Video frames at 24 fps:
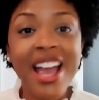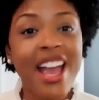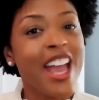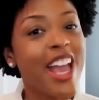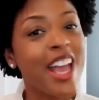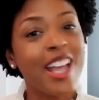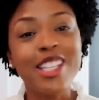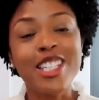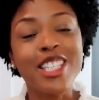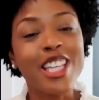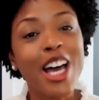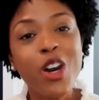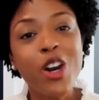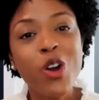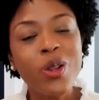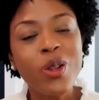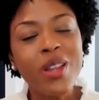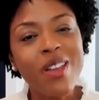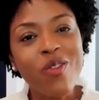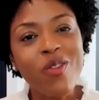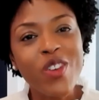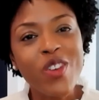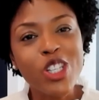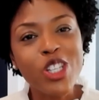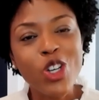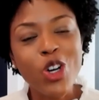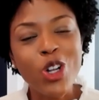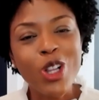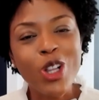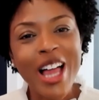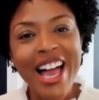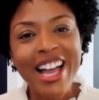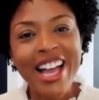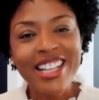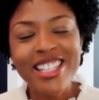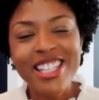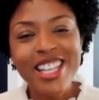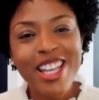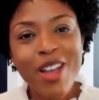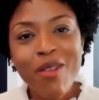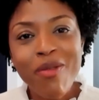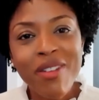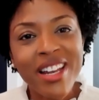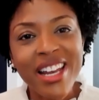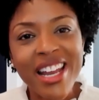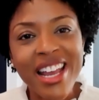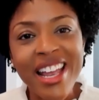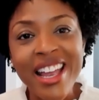It's not only physical
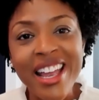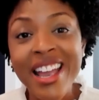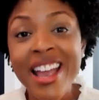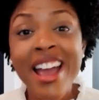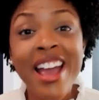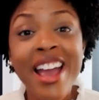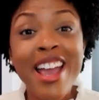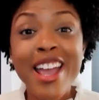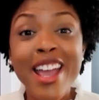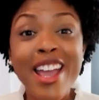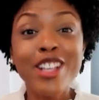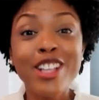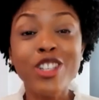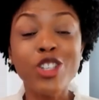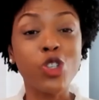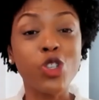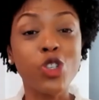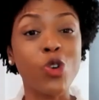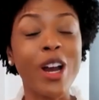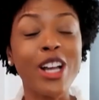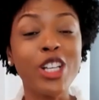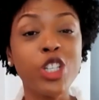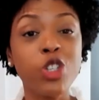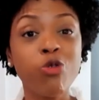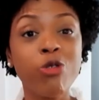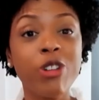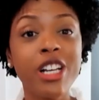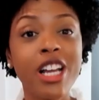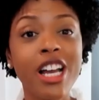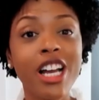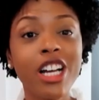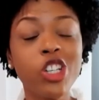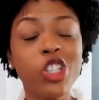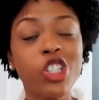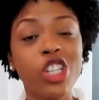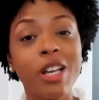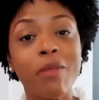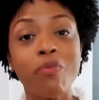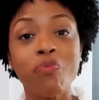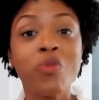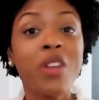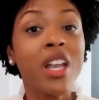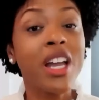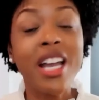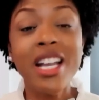activity, it's stress reduction.